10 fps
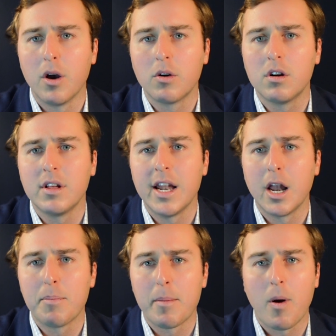cleaning
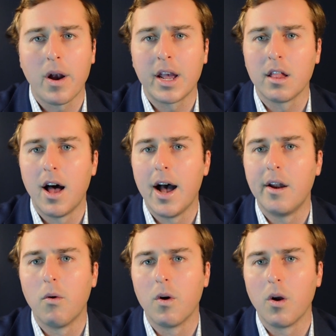up the parking lot
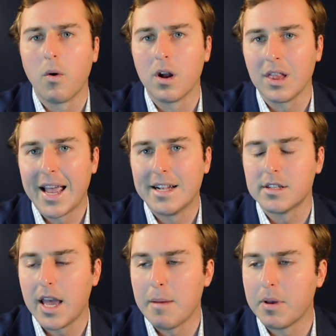or a
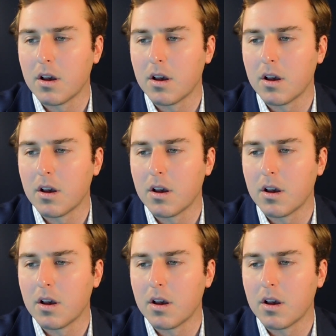landscaping